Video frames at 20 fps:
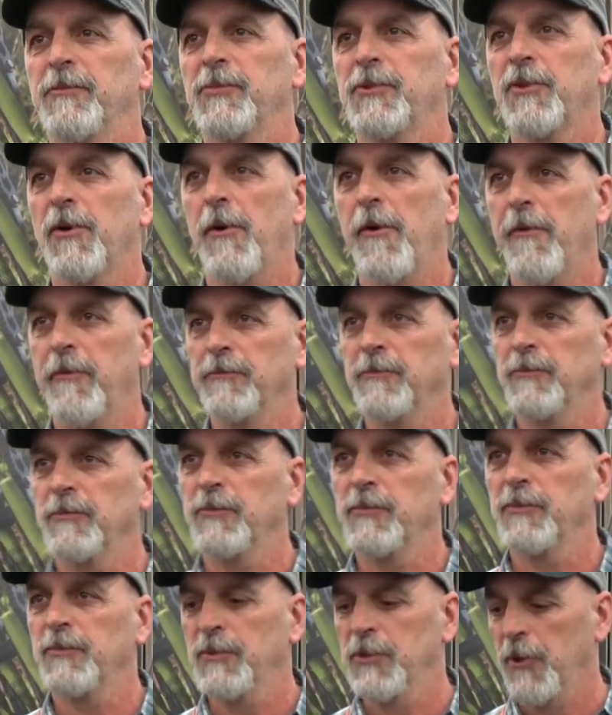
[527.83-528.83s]
So,
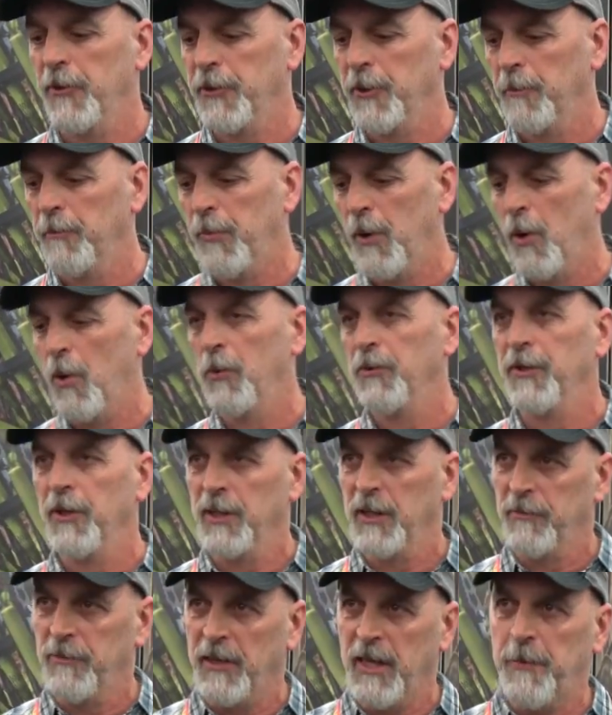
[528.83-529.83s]
your bow will
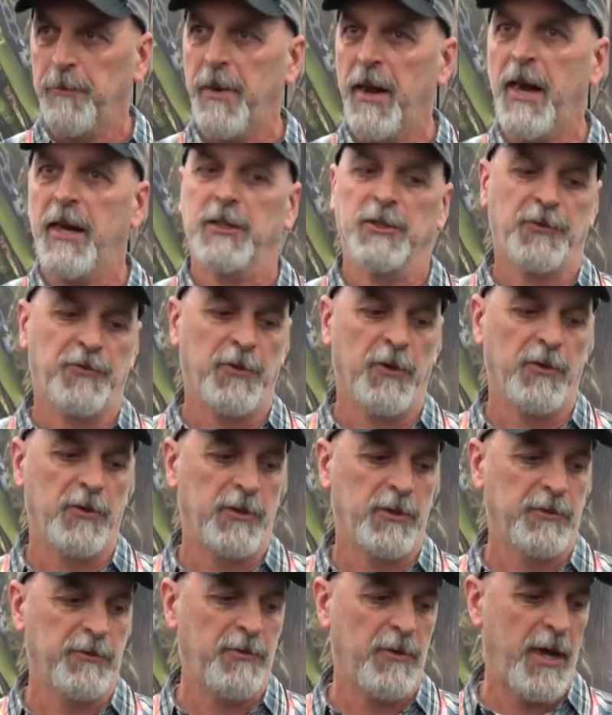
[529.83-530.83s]
deliver that package
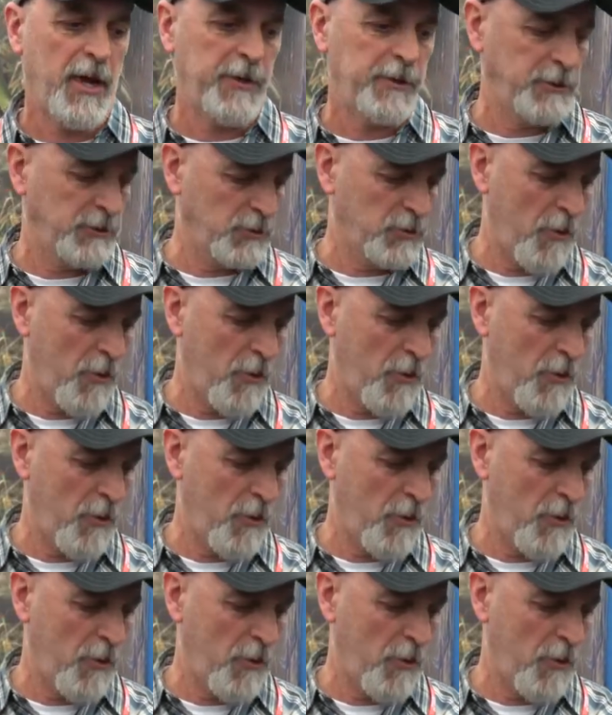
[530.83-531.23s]
further and flatter.